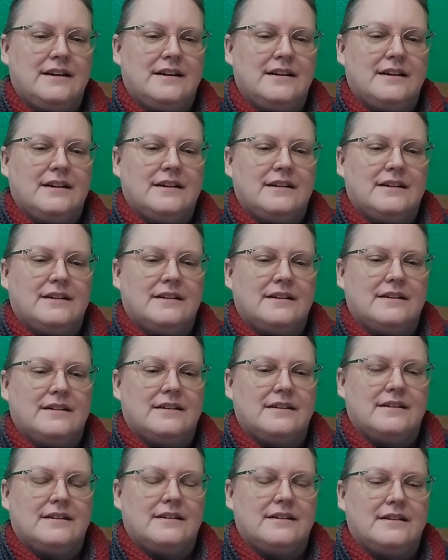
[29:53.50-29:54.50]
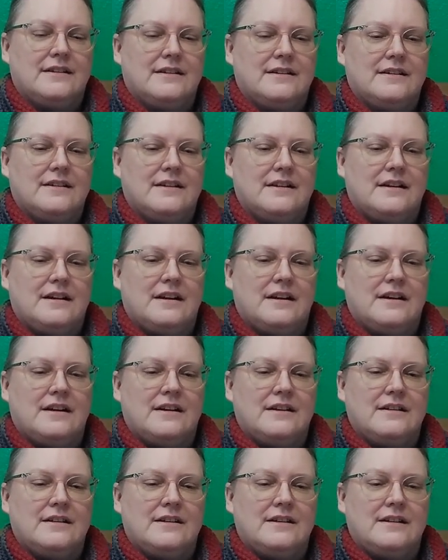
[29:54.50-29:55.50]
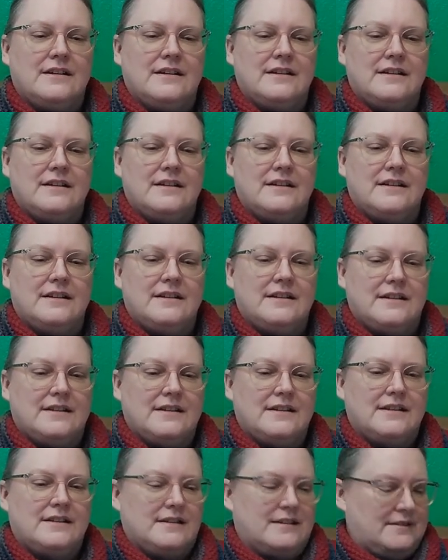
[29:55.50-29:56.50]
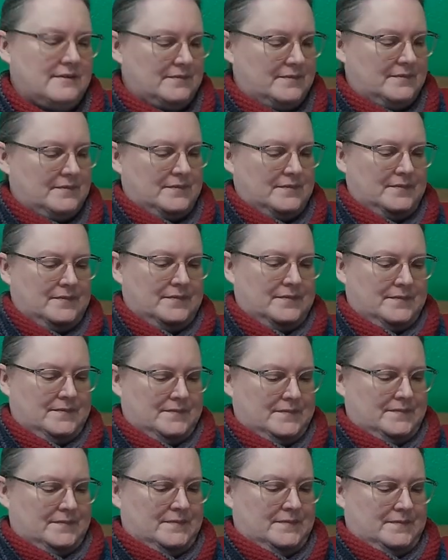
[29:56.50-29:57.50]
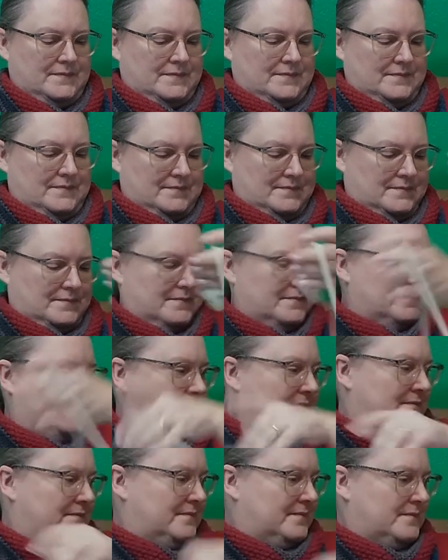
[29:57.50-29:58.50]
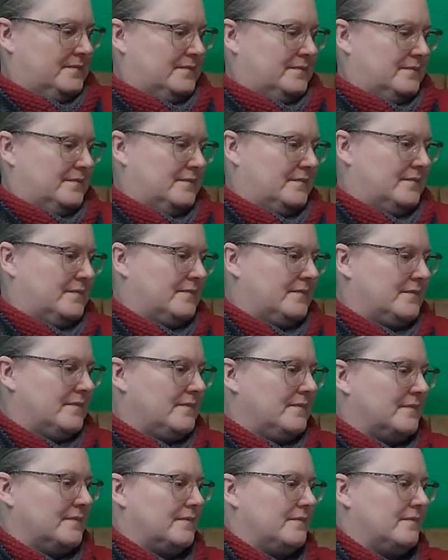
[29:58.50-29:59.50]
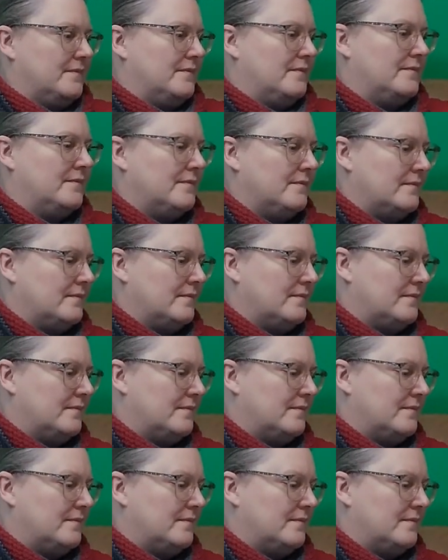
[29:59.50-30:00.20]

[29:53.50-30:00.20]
Nobody speaks.